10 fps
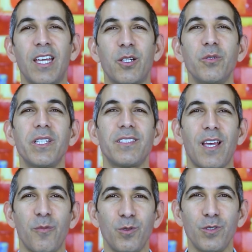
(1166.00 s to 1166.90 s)
A good
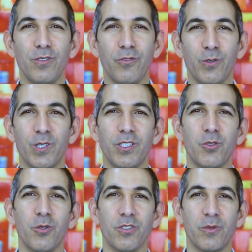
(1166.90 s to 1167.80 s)
example for
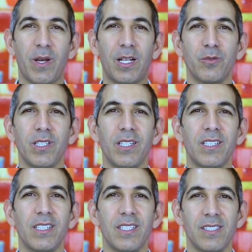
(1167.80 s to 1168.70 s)
Trojan
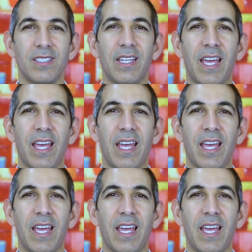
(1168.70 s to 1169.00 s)
malware is the